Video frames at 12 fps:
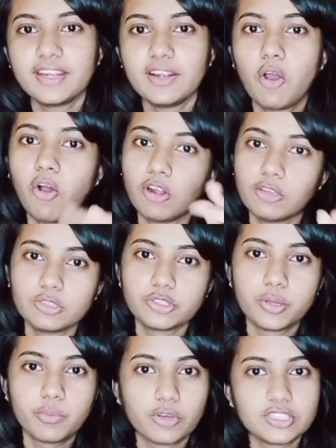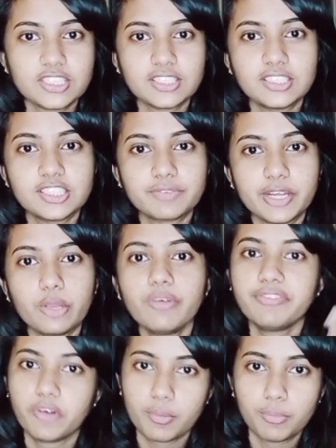all those who are watching this video,
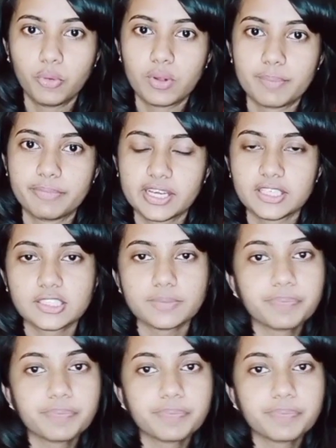for more updates.